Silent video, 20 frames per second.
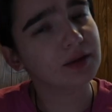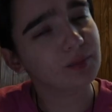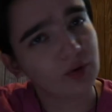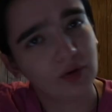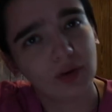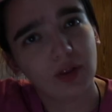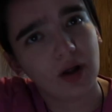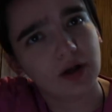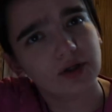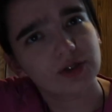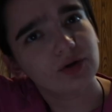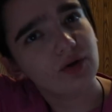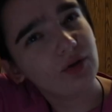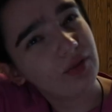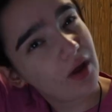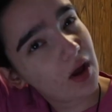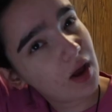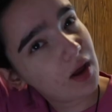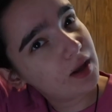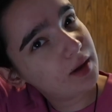the more logical
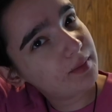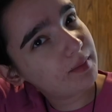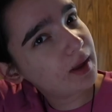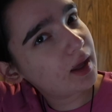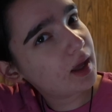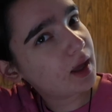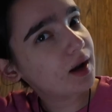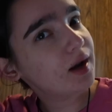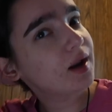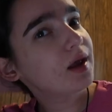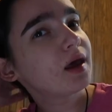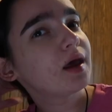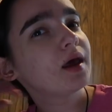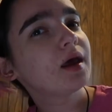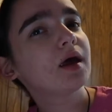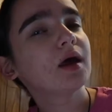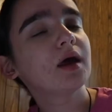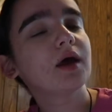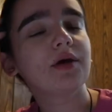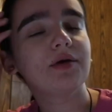thought in my head
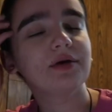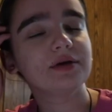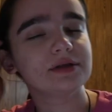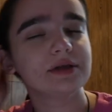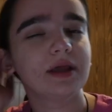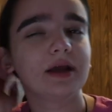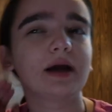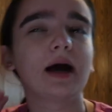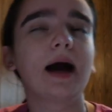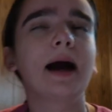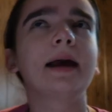is like